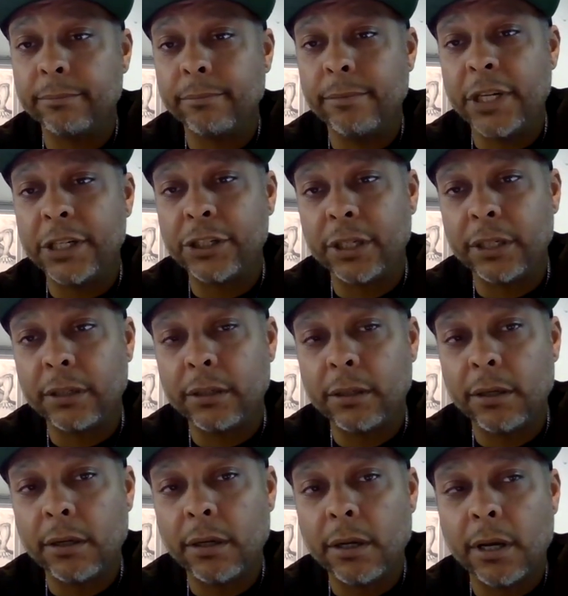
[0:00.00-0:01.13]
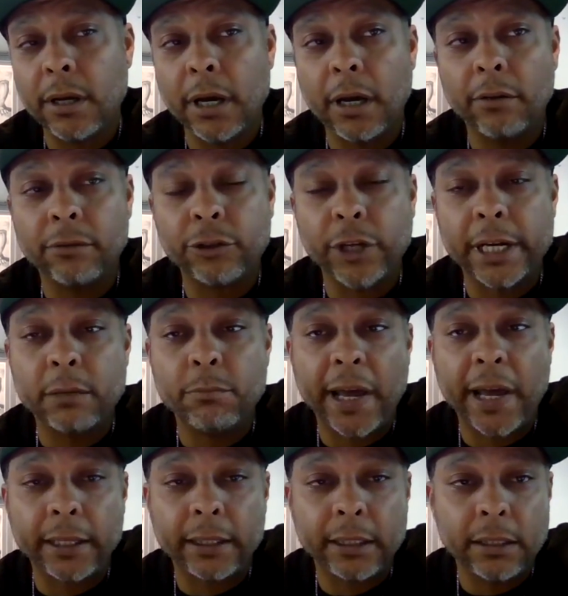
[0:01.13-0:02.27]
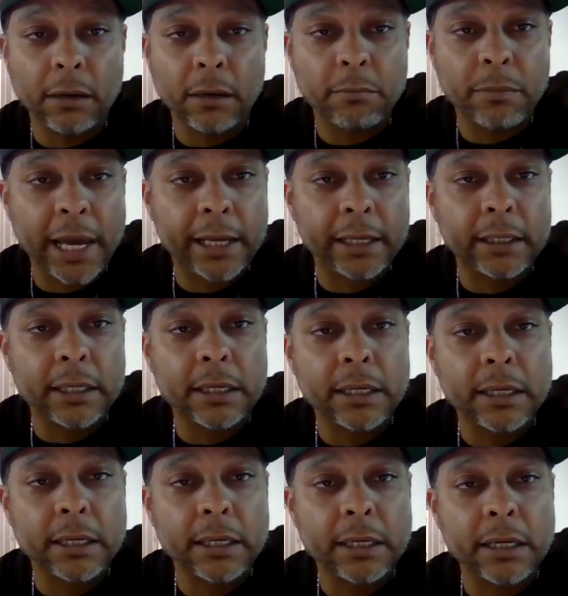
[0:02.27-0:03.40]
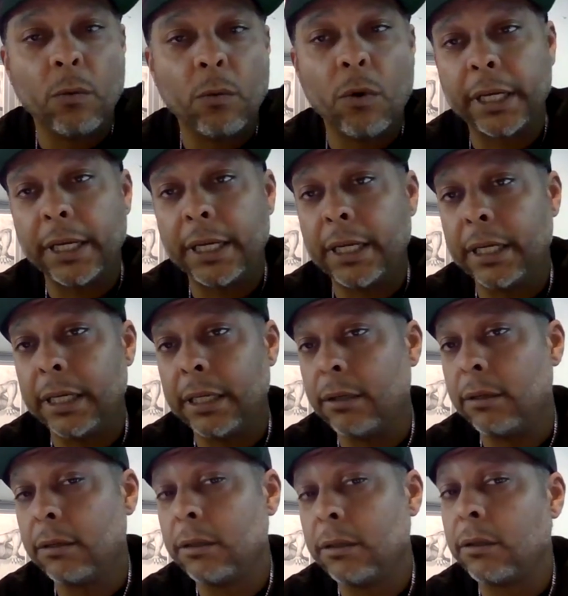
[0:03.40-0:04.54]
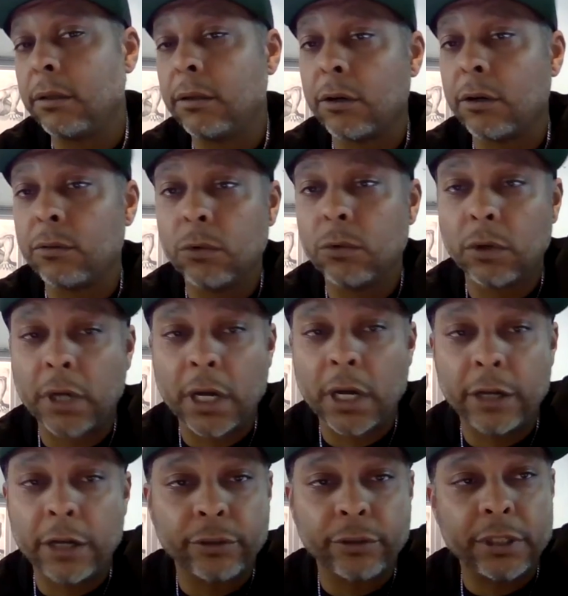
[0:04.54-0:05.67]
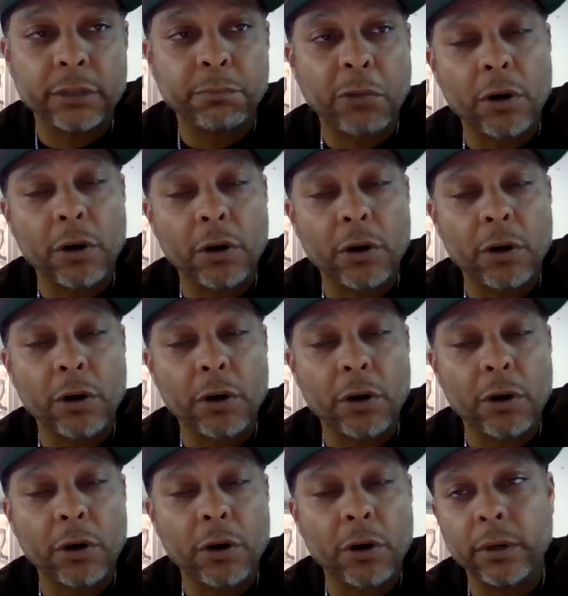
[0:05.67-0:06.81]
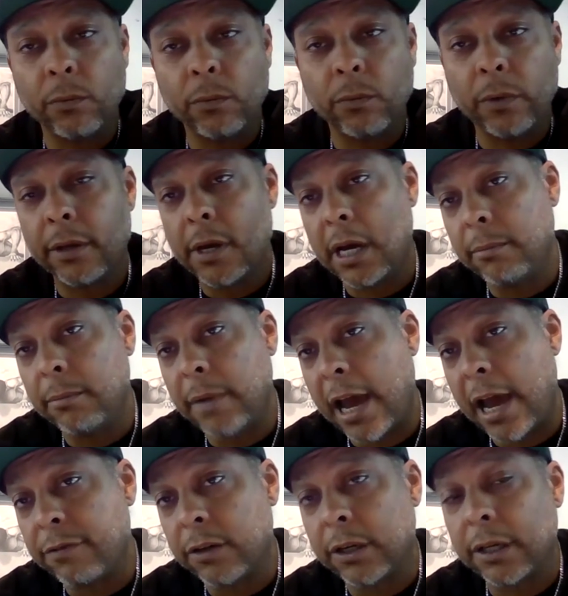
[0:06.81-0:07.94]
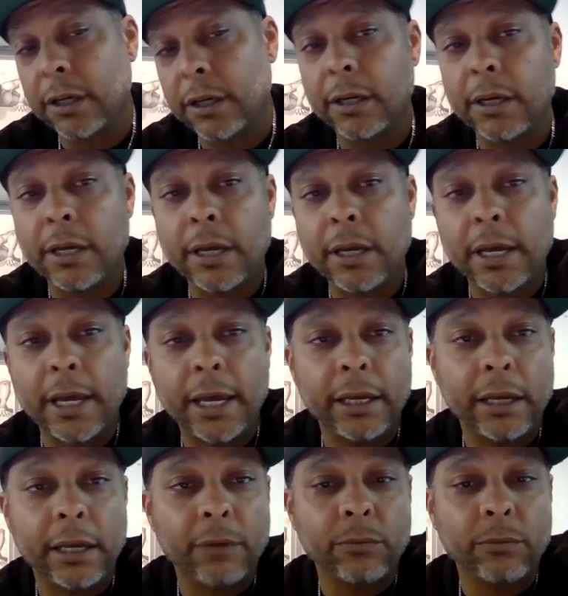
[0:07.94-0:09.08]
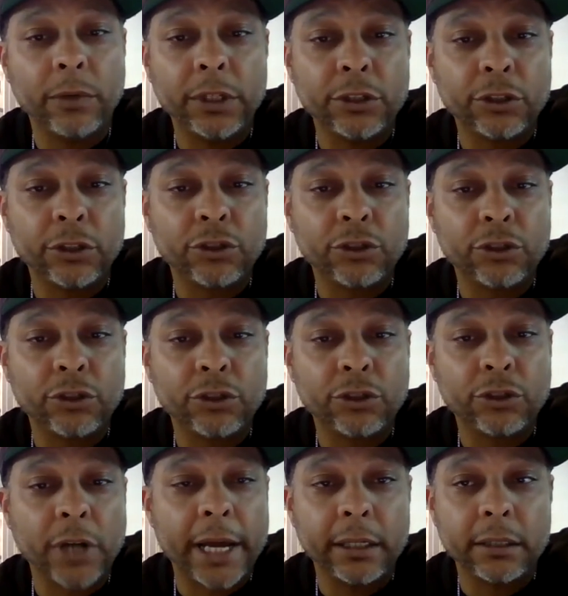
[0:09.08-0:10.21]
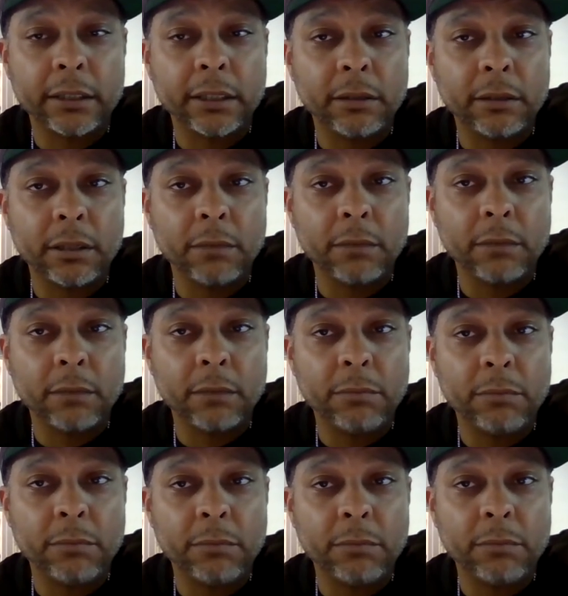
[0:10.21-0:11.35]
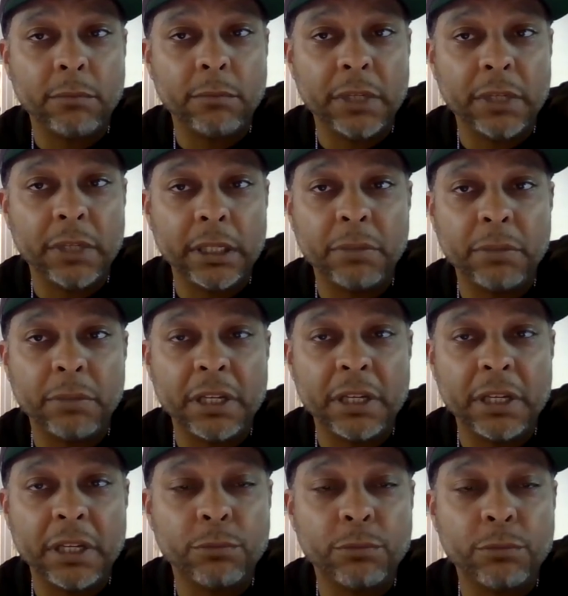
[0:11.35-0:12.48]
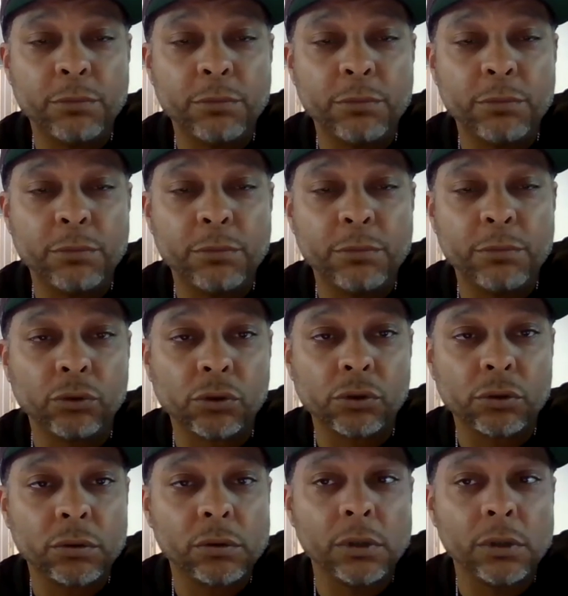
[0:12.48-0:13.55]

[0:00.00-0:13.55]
mission of trying to bank the unbanked, working in third world countries, partnering with Africa, and really just trying to be the people's,